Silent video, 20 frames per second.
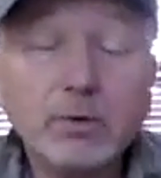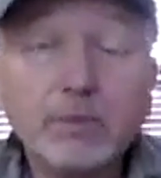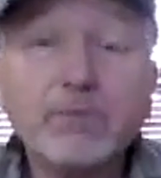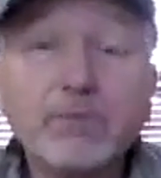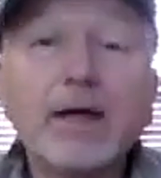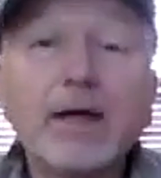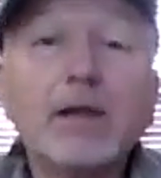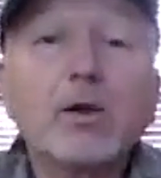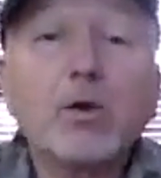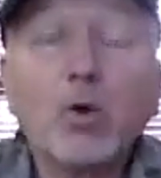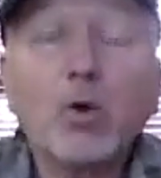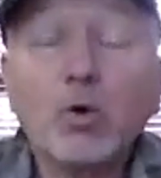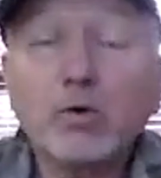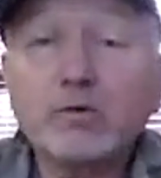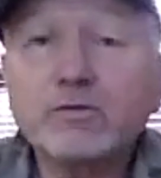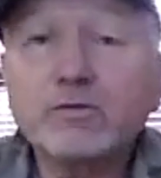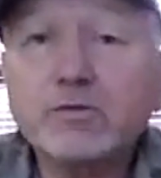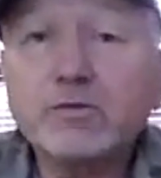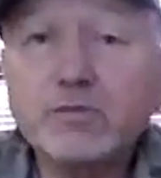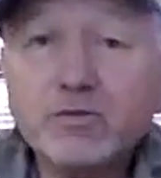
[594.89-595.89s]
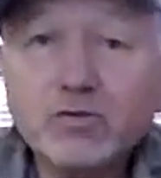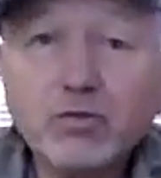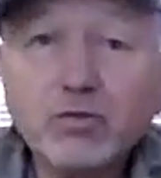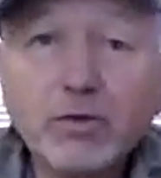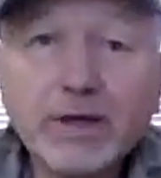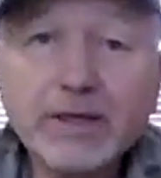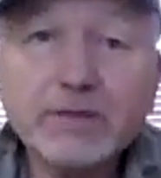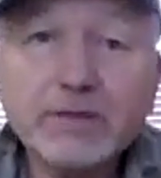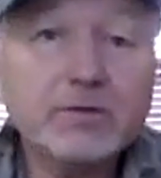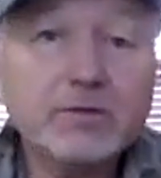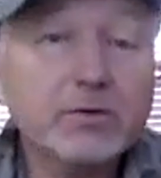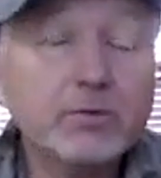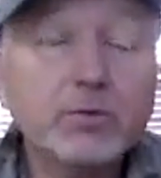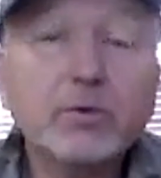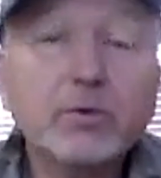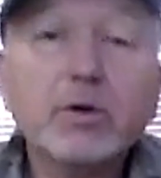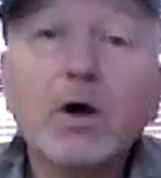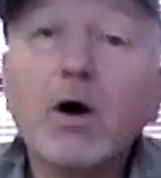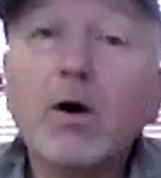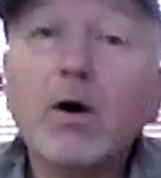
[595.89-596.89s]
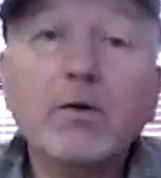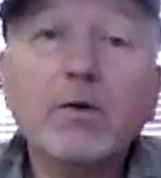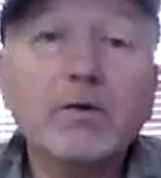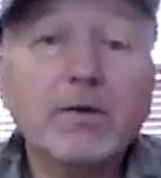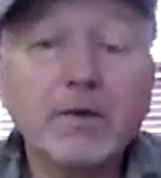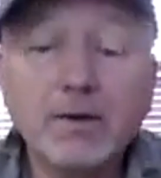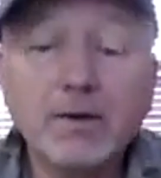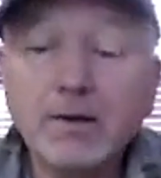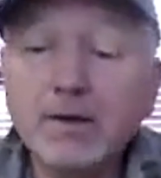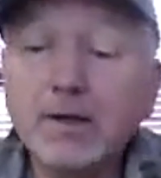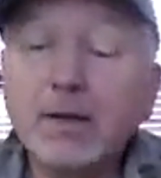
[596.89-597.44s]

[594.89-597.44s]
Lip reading: Well, that locks the screen so you can't